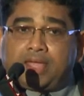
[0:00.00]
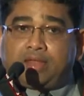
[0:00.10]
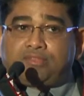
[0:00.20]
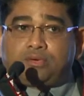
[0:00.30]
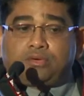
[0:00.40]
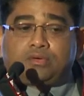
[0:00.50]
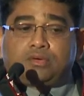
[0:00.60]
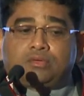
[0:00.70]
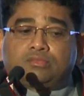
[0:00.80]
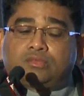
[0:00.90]
and for
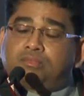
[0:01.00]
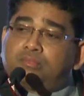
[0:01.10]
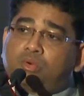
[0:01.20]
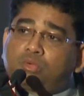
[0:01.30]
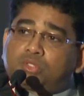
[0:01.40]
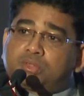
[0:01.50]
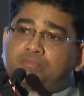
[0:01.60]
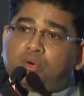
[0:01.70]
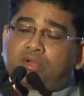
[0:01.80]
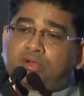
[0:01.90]
most
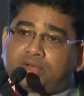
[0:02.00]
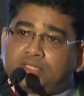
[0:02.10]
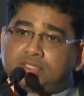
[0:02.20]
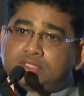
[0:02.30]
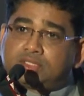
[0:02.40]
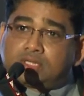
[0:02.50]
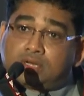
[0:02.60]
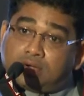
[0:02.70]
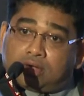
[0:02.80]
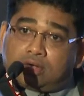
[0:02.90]
important reasons
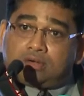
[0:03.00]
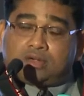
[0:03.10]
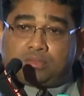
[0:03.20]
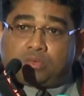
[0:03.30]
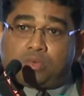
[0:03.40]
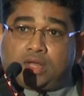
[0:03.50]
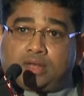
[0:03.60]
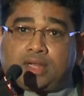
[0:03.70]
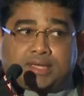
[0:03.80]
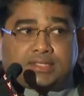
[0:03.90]
are, number
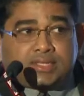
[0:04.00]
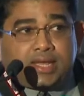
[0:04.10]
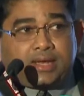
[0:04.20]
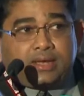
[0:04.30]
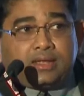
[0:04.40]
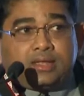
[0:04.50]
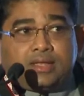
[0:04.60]
one, like I said,